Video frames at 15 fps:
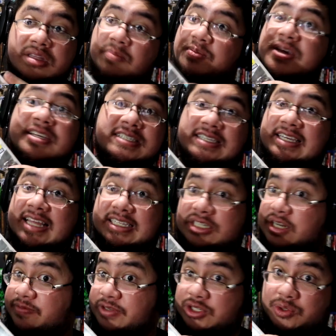On the PC, that's
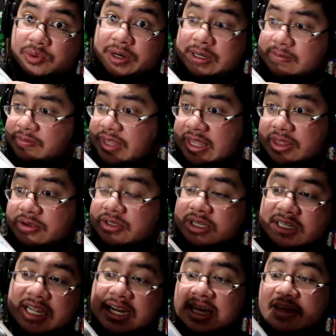a different story. Like there's
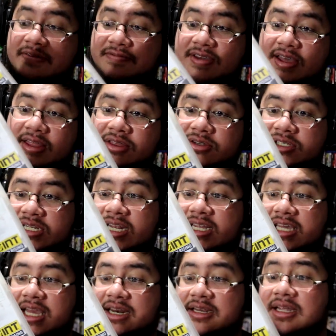a dedicated there's a
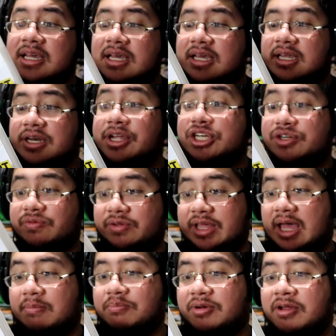dedicated niche for
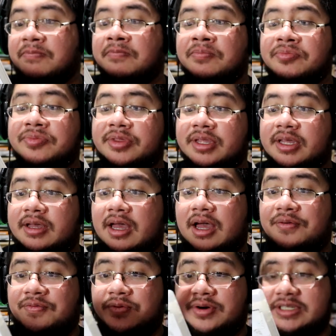that. But
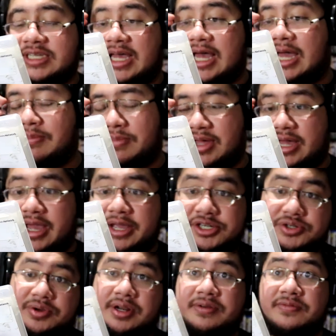uh, for a time, I
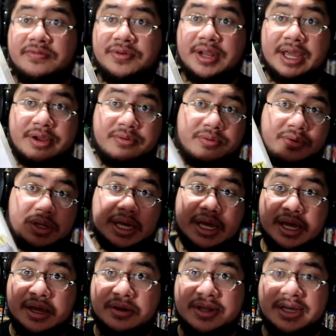enjoyed it. For like
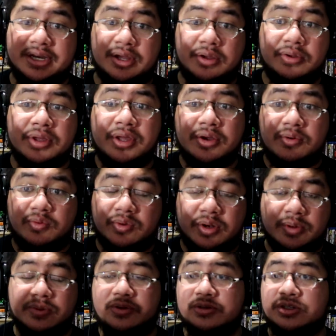uh, you know,
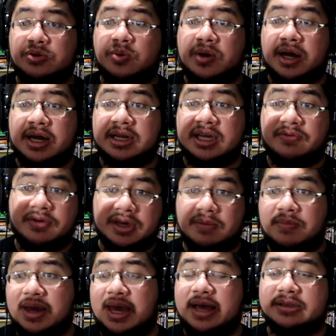rolling with your squad, giving
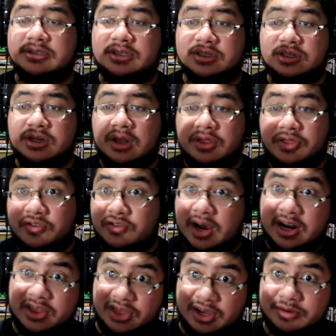commands, just
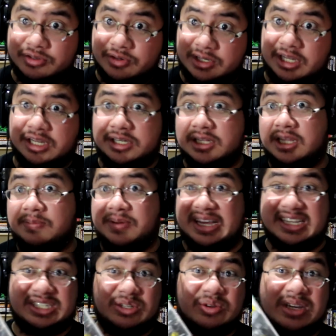trying to think strategically
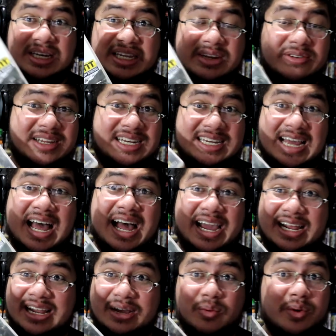because you can literally
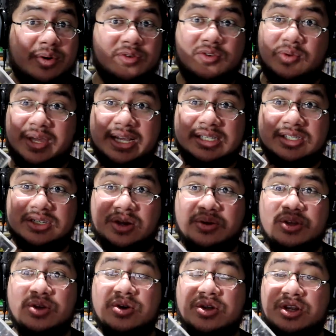die like one or two hits.
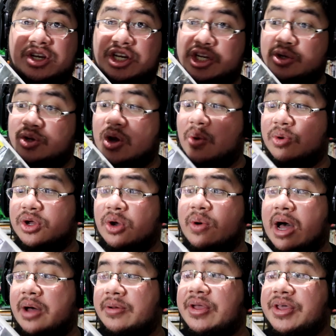So you you don't
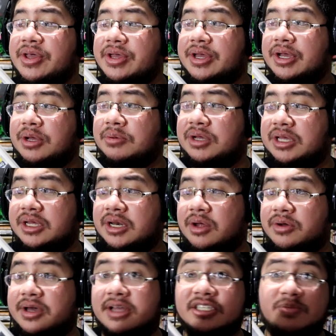go out, you
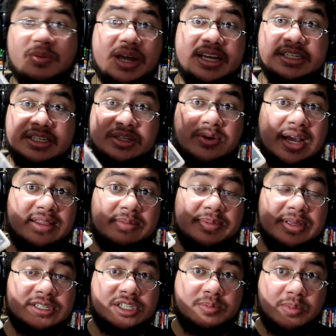know, guns blazing. You have to
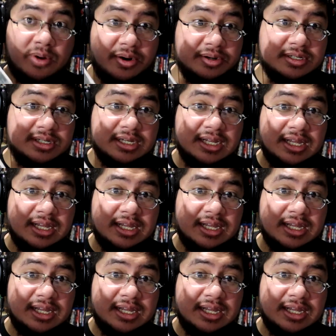be smart.